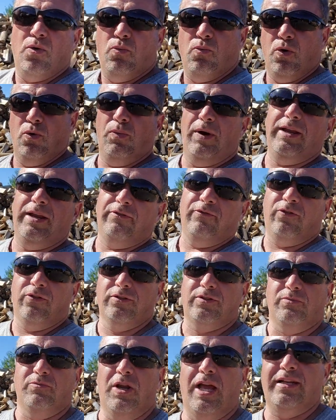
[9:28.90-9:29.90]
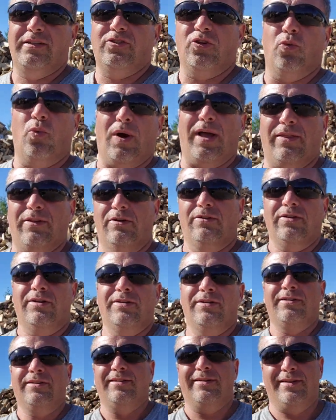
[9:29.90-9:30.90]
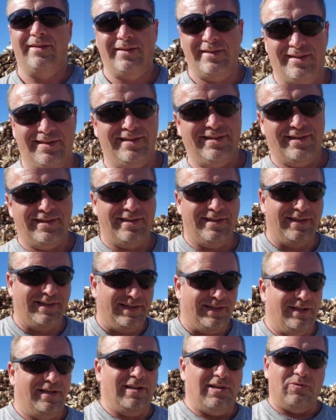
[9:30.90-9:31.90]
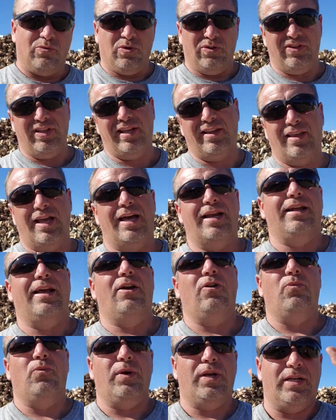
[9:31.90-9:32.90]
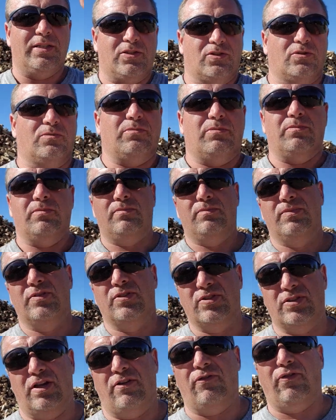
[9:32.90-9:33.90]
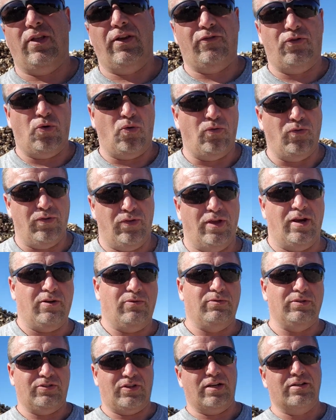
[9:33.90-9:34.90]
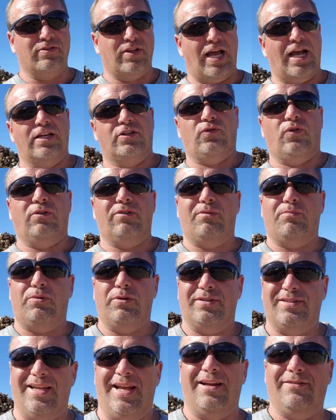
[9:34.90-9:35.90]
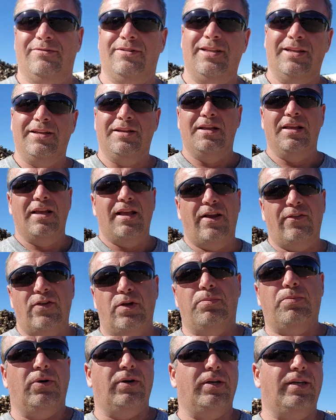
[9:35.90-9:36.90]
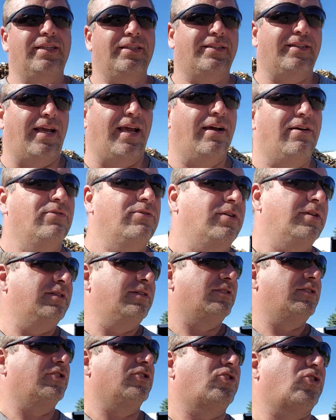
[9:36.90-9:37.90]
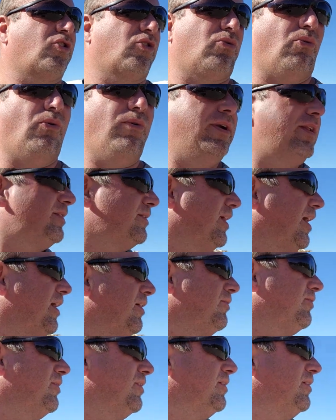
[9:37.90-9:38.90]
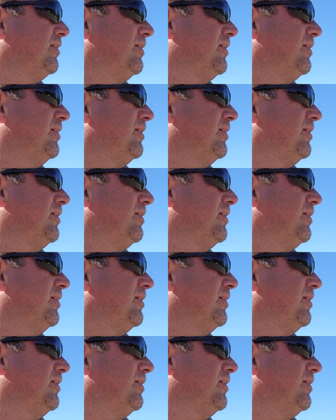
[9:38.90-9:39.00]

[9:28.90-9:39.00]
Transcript: we're waiting for some nicer weather. We'll dig that out we got some stuff left over there, recycled asphalt to put down. If you're putting it down, just throwing it down,